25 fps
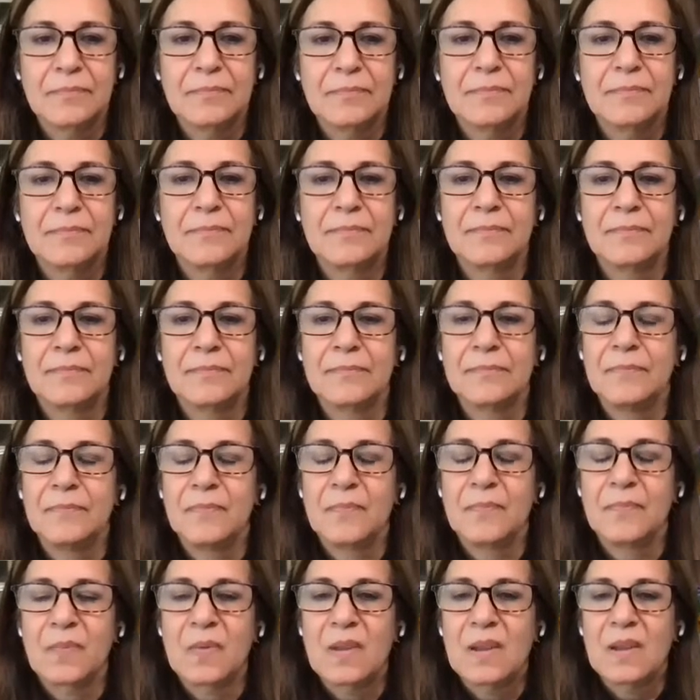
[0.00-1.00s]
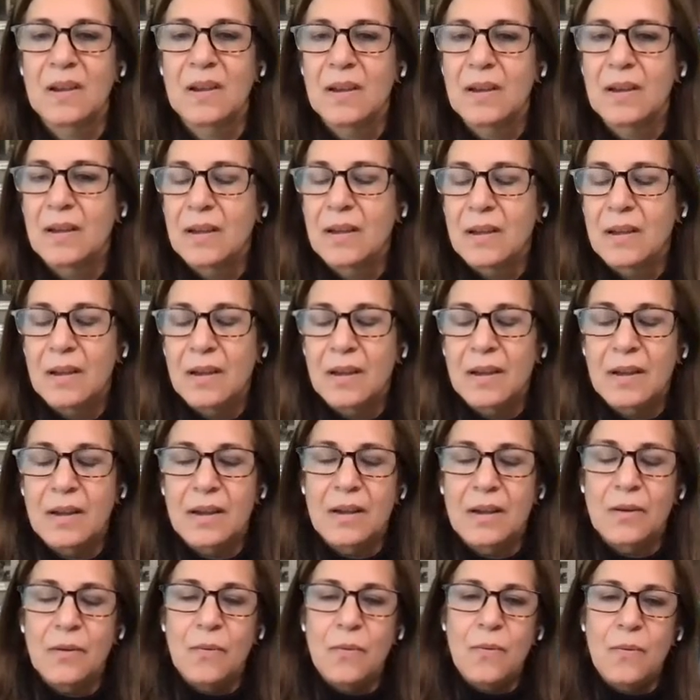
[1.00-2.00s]

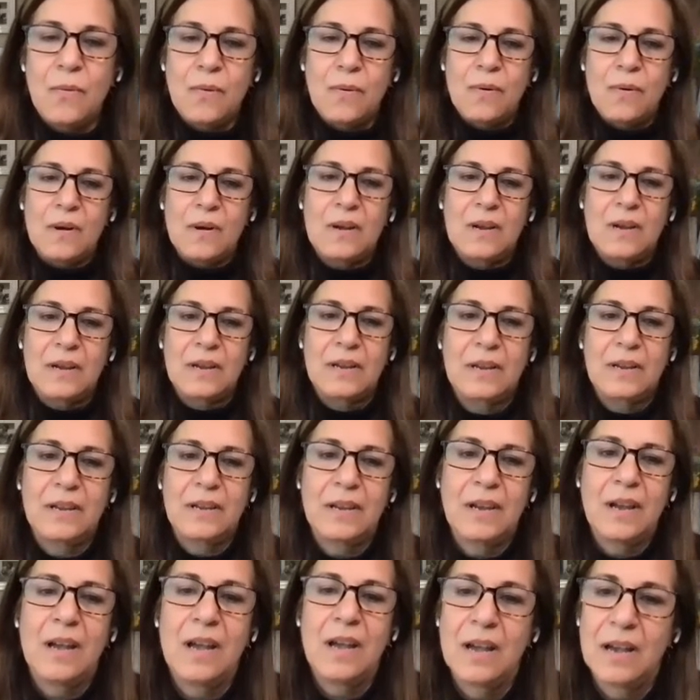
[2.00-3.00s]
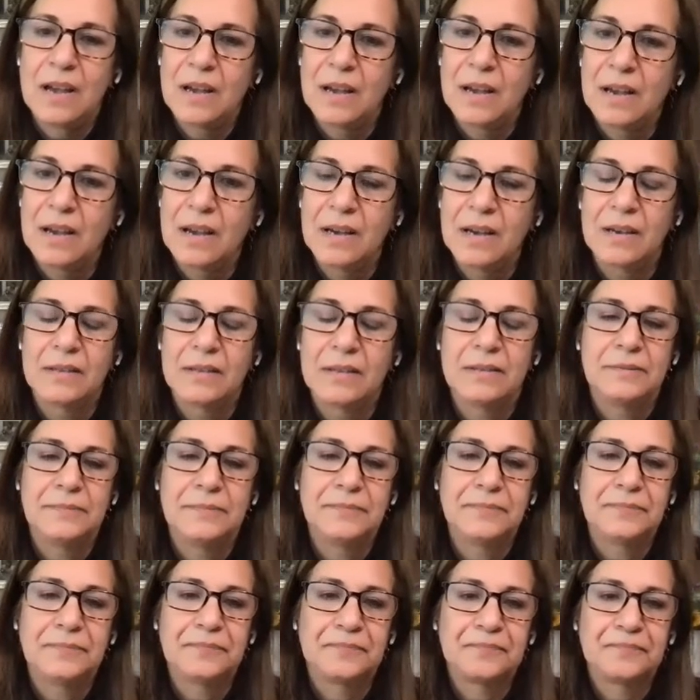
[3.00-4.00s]

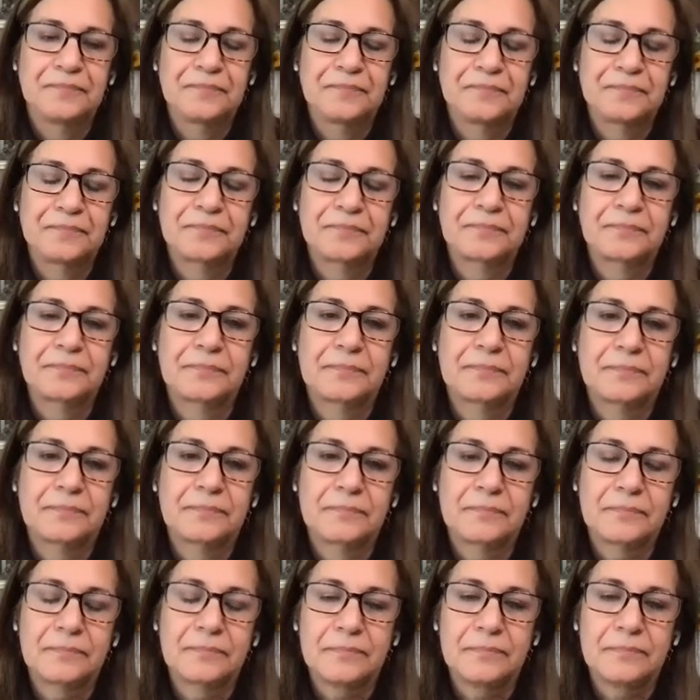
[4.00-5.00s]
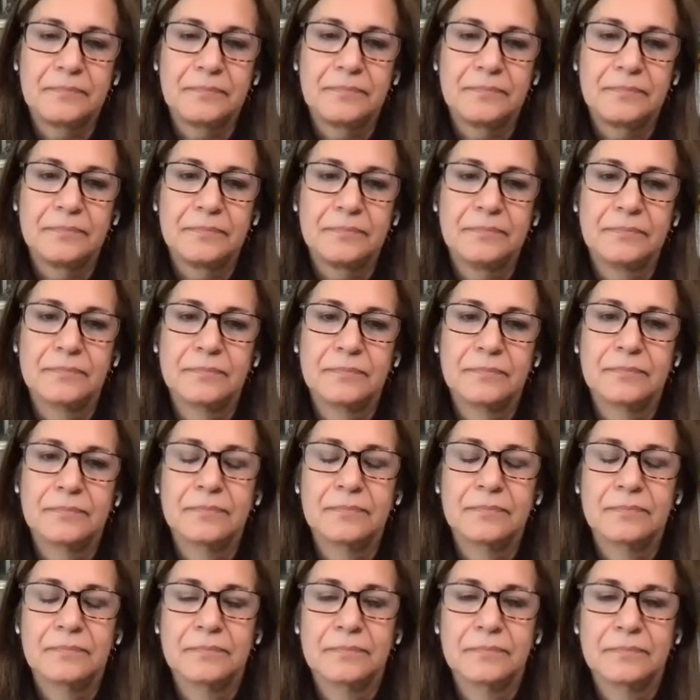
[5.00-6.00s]

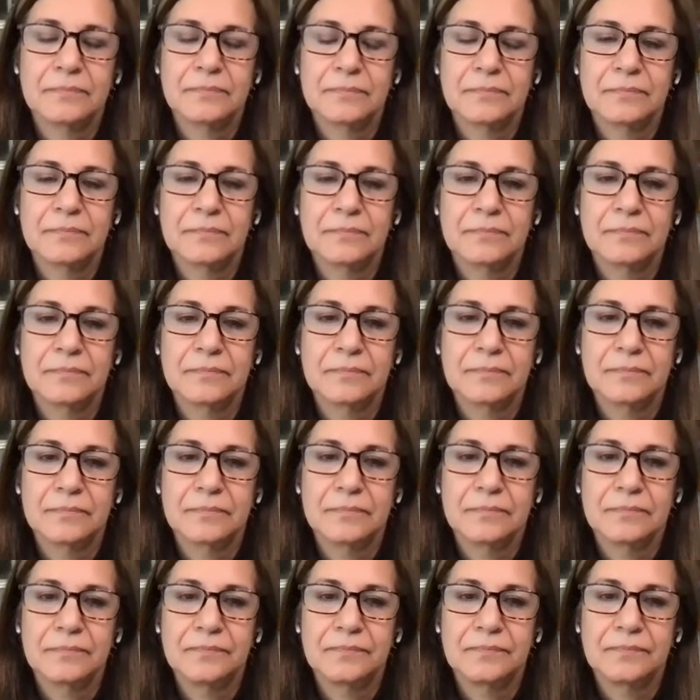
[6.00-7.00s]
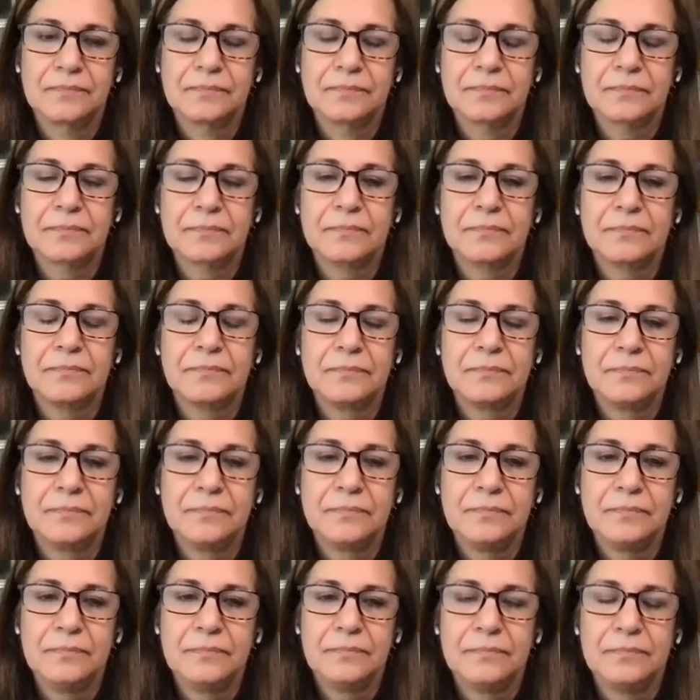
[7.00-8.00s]
This person isn't speaking.